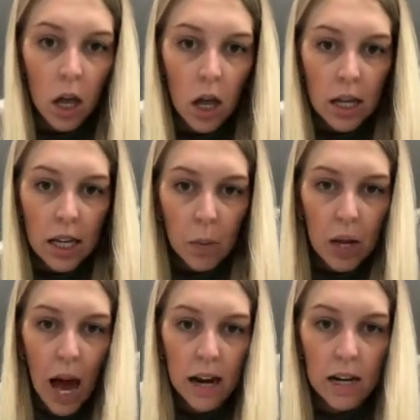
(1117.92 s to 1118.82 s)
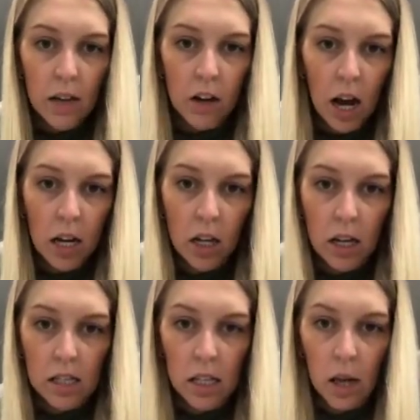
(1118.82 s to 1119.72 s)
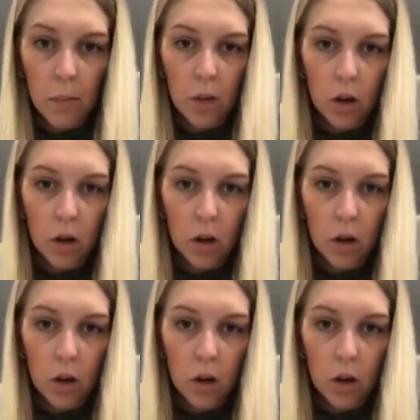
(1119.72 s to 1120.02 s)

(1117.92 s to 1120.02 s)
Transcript: Can we add any other kind of goodies in them?